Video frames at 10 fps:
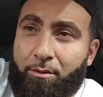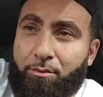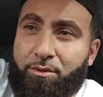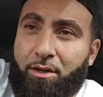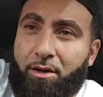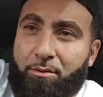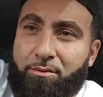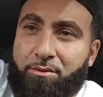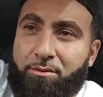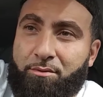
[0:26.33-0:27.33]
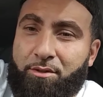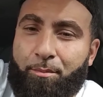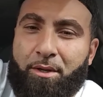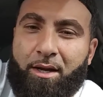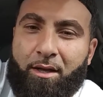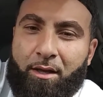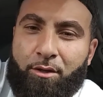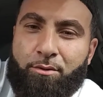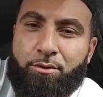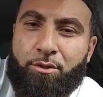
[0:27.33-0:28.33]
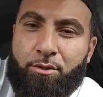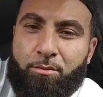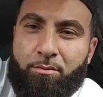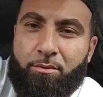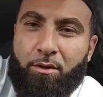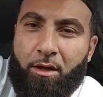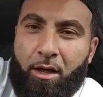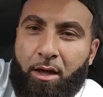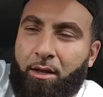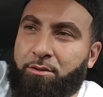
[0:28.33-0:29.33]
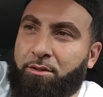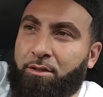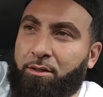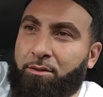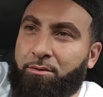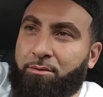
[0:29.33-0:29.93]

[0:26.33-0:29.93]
It was something I can get used to, and it's the